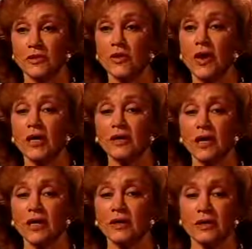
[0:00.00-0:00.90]
No, I
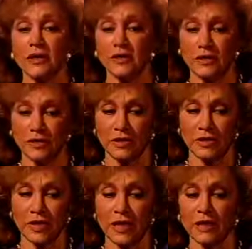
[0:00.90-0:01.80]
think
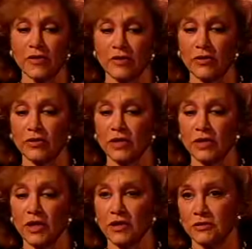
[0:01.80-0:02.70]
that Lana thought that
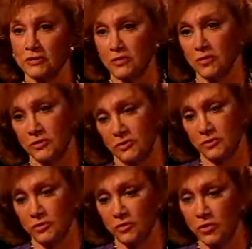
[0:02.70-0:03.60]
I took
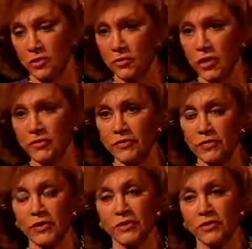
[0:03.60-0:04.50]
Tyrone away
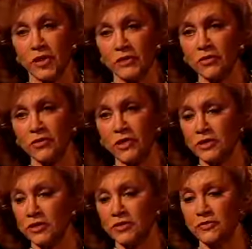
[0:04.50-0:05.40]
from her, so I don't think
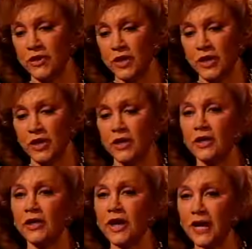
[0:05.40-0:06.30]
she's very
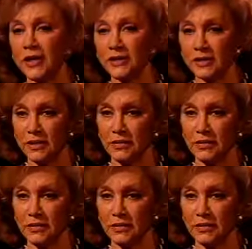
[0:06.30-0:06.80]
kindly